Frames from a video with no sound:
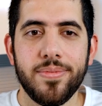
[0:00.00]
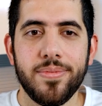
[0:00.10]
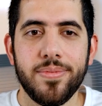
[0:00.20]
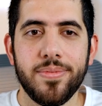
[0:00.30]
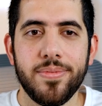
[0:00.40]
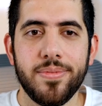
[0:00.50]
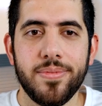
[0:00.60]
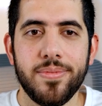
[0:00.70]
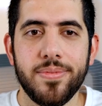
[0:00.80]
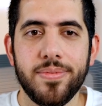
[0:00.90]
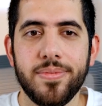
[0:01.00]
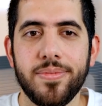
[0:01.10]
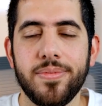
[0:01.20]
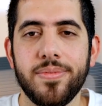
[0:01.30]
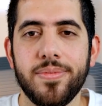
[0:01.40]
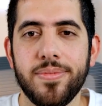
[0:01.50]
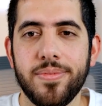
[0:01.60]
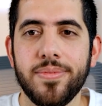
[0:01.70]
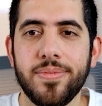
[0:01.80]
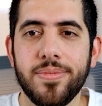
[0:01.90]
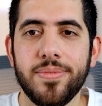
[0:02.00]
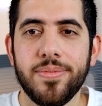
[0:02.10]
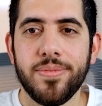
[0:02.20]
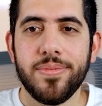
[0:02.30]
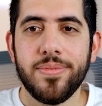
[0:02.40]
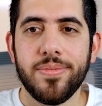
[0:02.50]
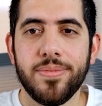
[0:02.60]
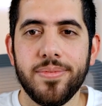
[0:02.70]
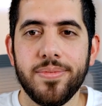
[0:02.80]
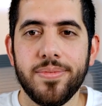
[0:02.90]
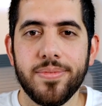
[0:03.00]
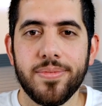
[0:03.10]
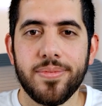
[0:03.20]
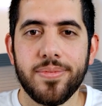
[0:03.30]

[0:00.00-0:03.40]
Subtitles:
(silent)